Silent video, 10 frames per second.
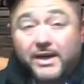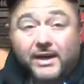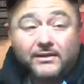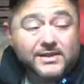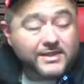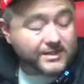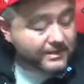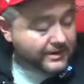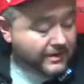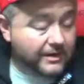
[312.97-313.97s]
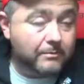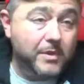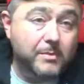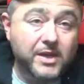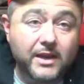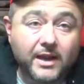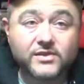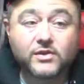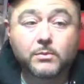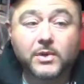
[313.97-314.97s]
else, maybe not
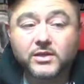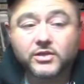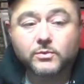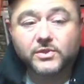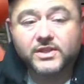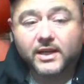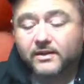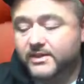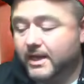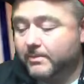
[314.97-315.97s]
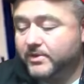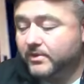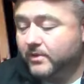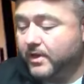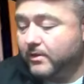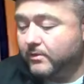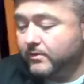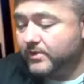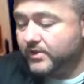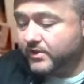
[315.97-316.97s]
so much. We'll see how this episode
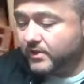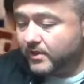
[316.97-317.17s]
goes.